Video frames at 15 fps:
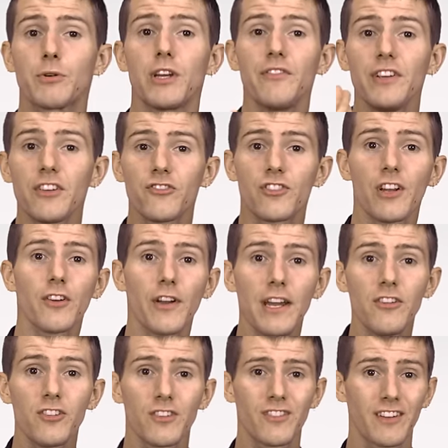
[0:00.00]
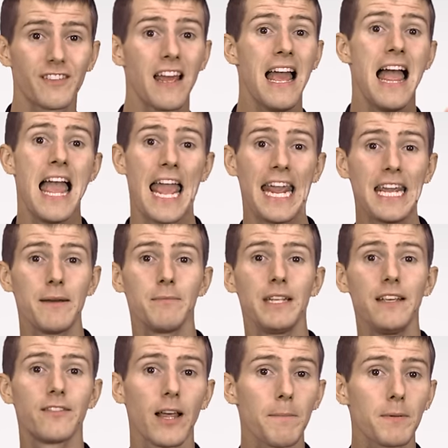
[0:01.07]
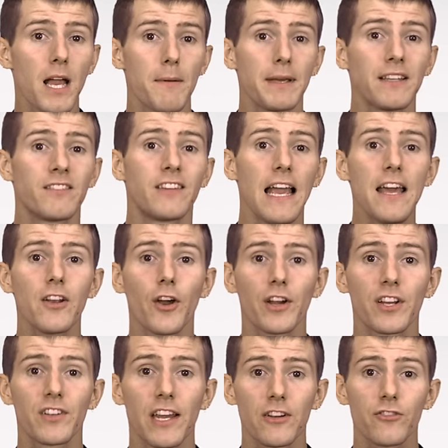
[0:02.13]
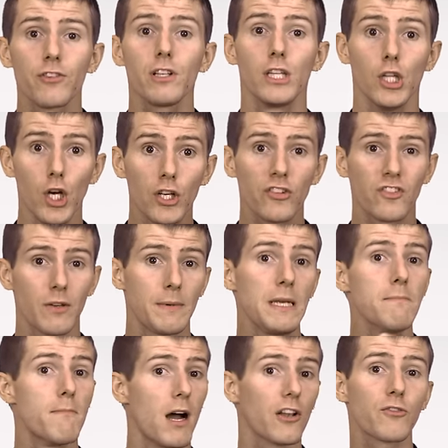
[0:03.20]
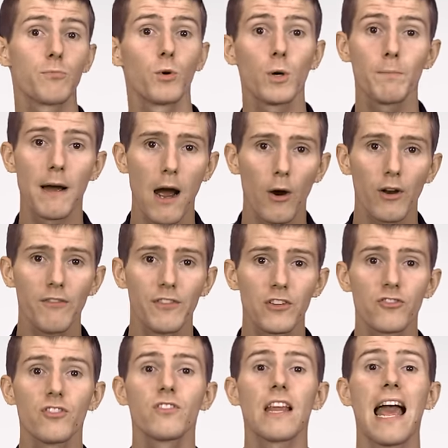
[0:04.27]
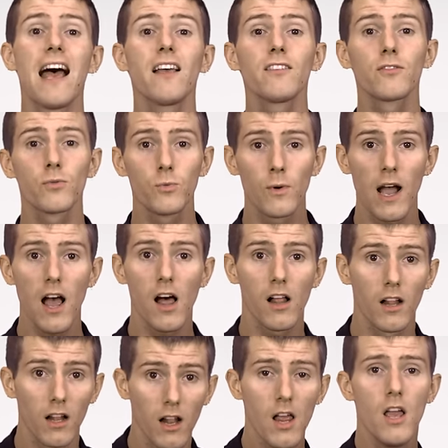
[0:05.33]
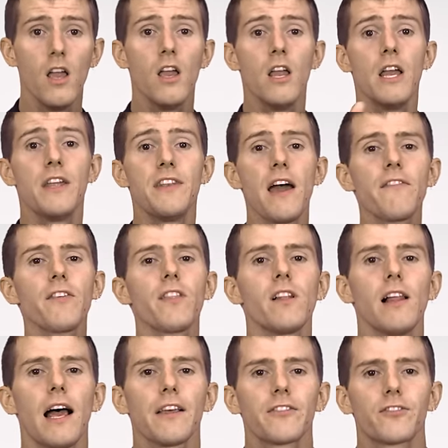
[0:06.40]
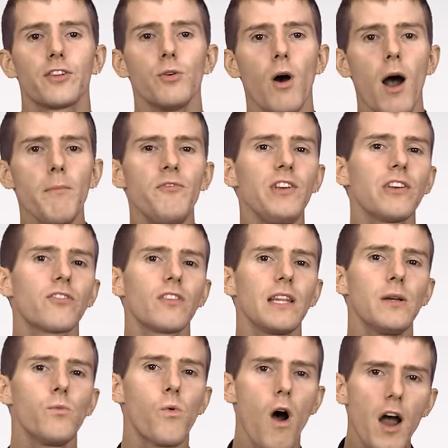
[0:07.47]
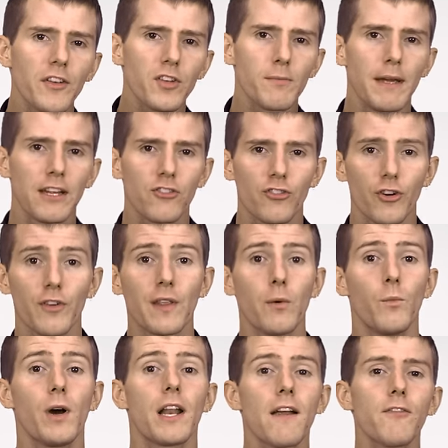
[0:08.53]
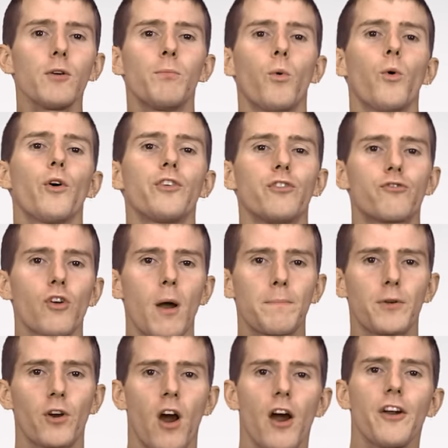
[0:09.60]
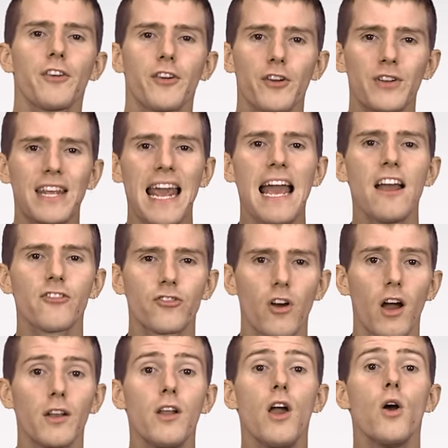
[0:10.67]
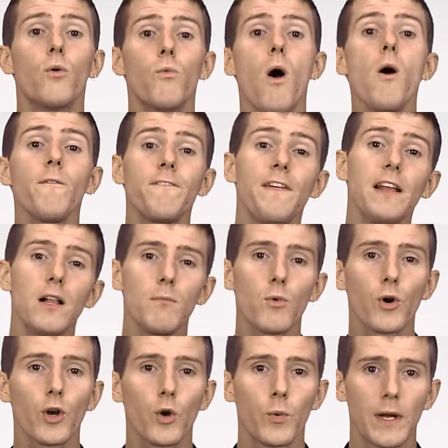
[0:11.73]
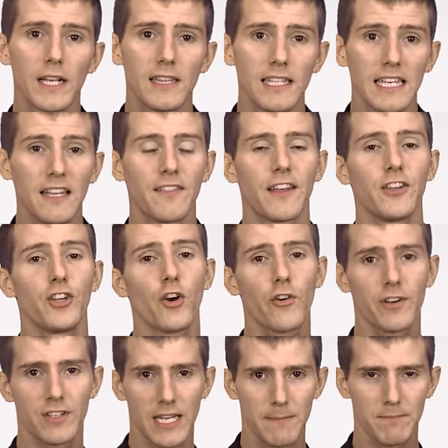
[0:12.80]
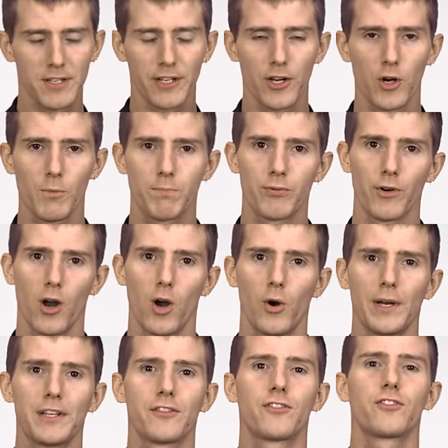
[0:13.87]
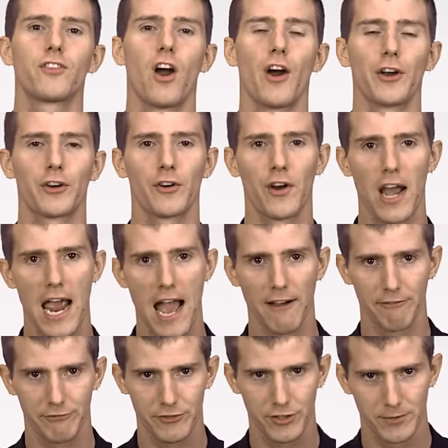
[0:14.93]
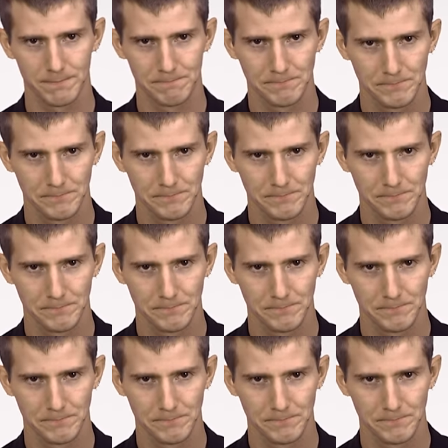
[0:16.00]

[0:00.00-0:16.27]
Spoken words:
previous generations, and AMD's upcoming Zen architecture looks to be much more power efficient as well. Nevertheless, you obviously want to make sure that whatever board you drop your hard-earned cash on won't fail more quickly than your attempt to go pro in StarCraft.